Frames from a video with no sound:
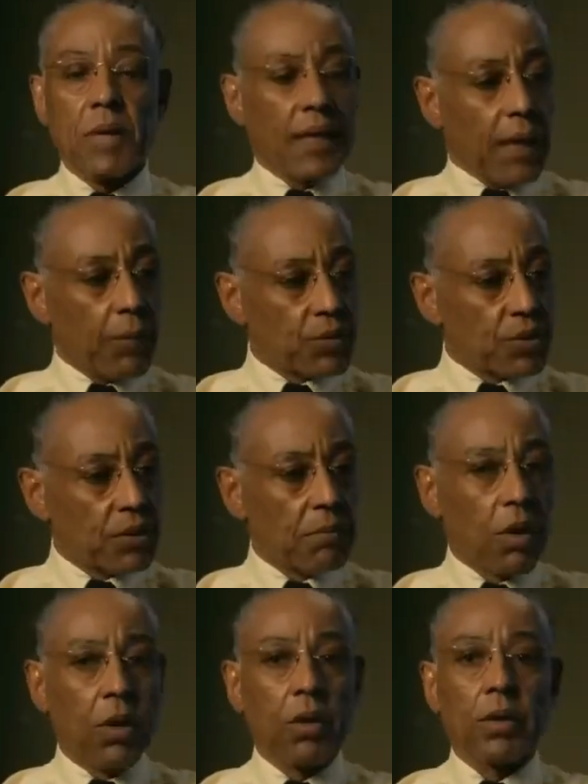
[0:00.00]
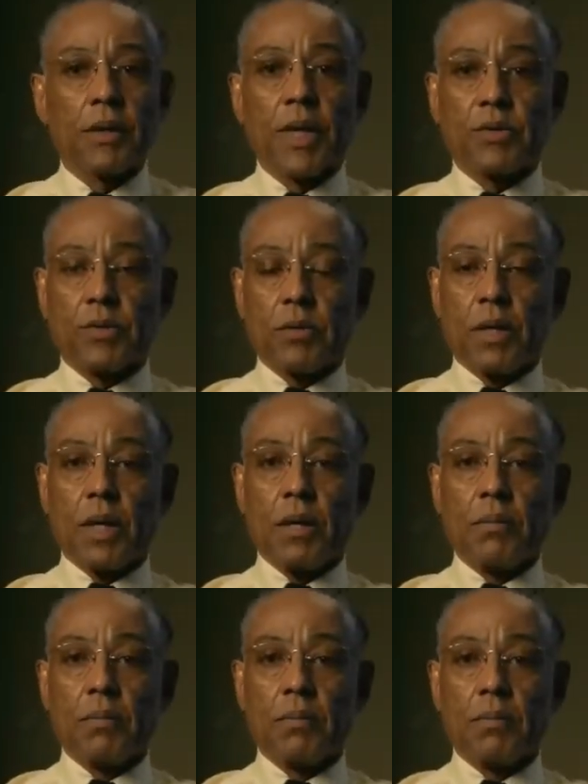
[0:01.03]
And I was in the mall yesterday,
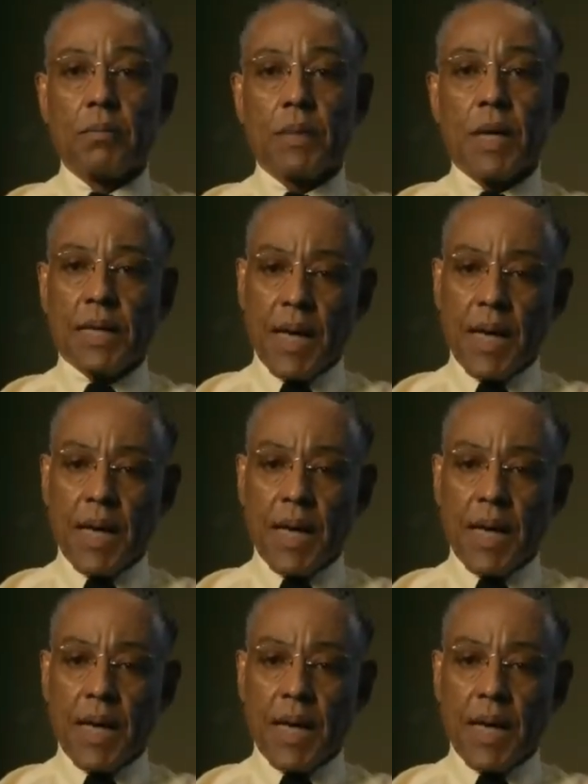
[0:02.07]
and